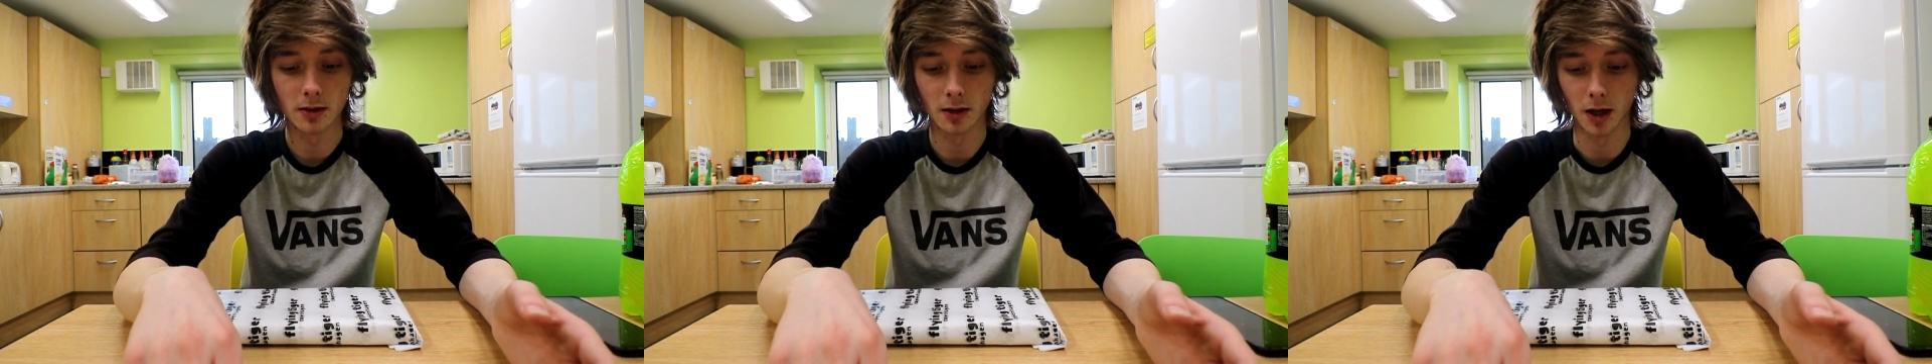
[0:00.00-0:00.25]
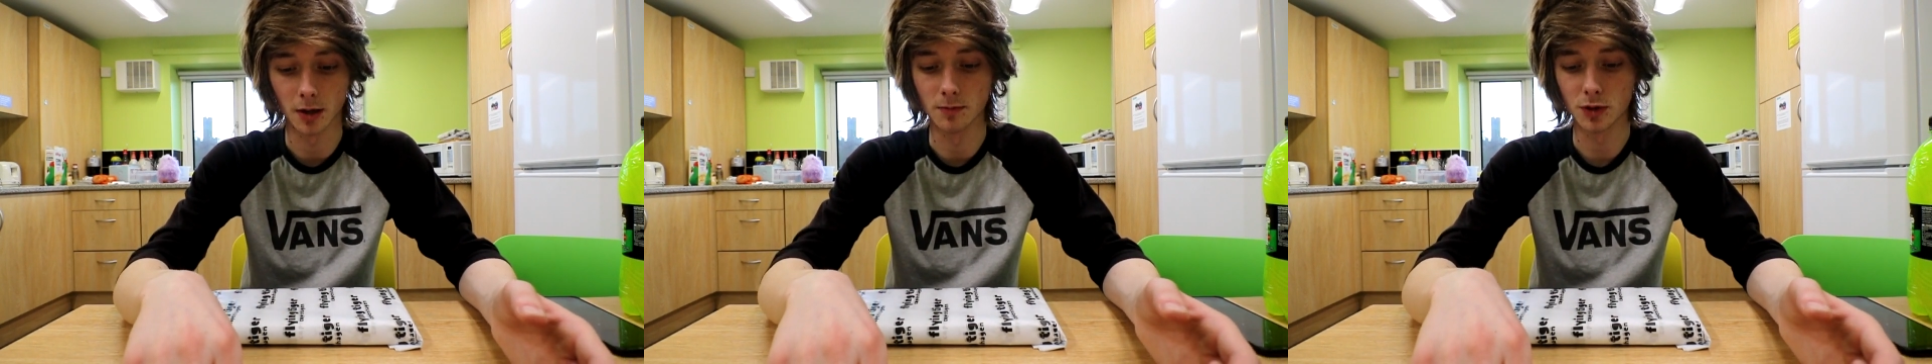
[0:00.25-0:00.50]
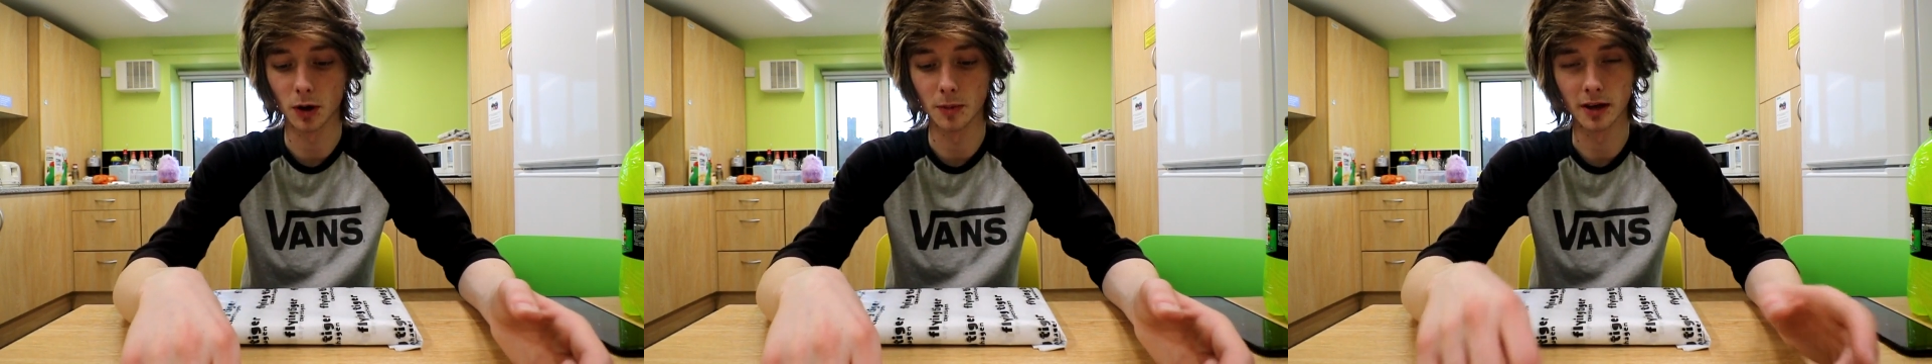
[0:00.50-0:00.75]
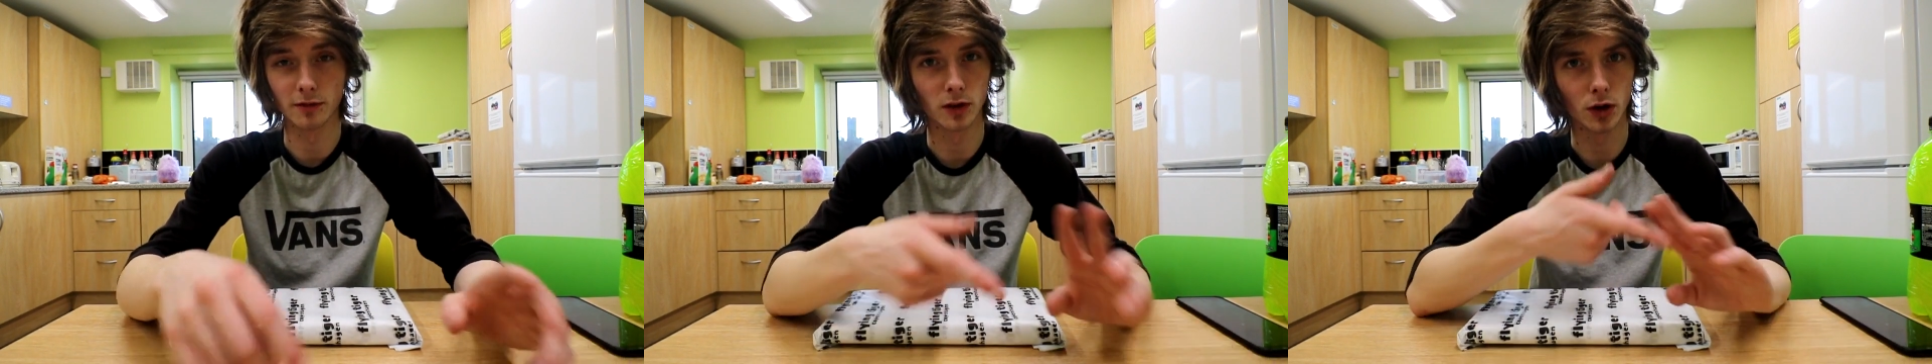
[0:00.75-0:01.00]
so I
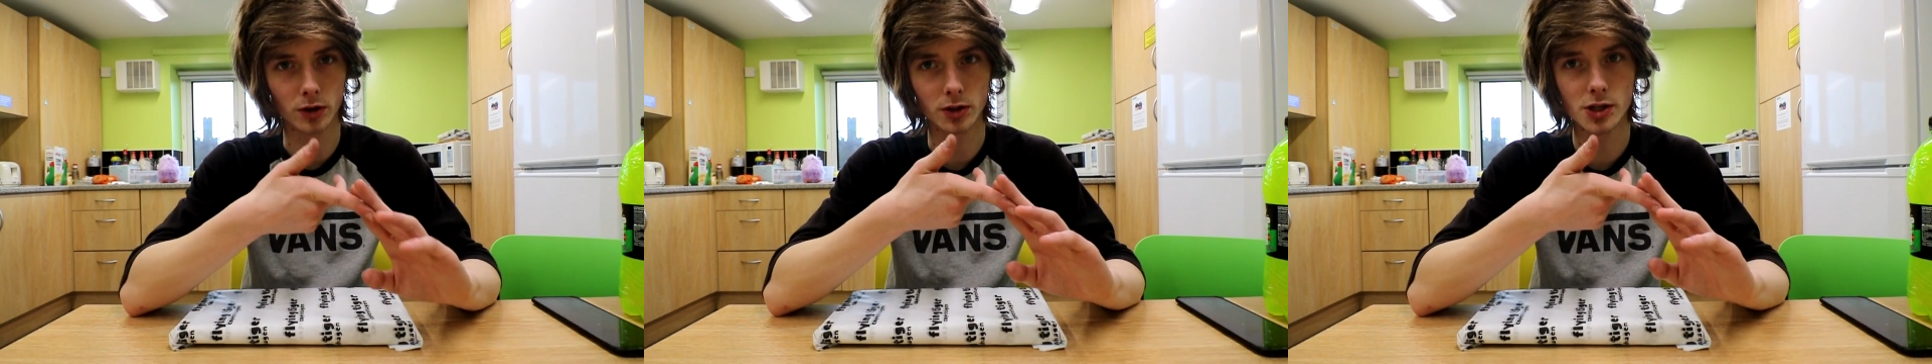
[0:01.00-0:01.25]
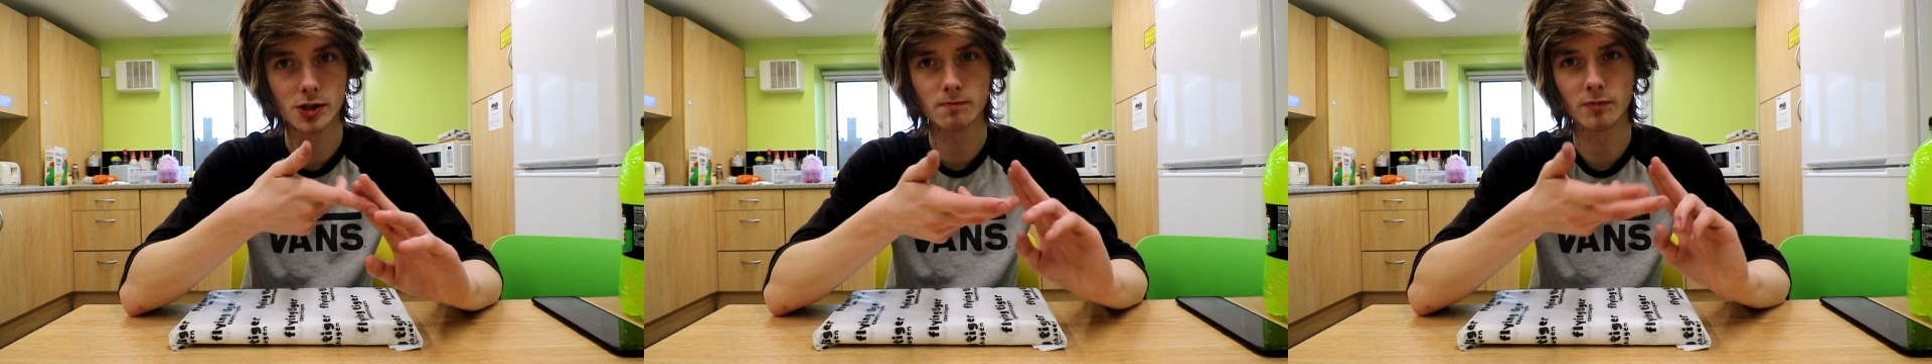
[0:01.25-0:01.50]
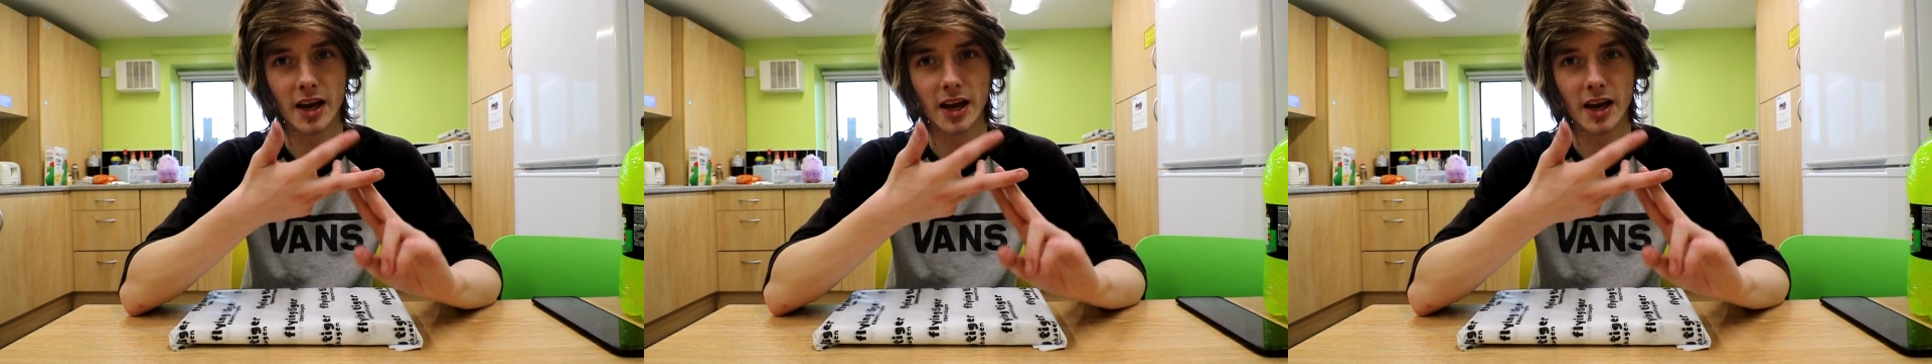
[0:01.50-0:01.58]
make vlogs,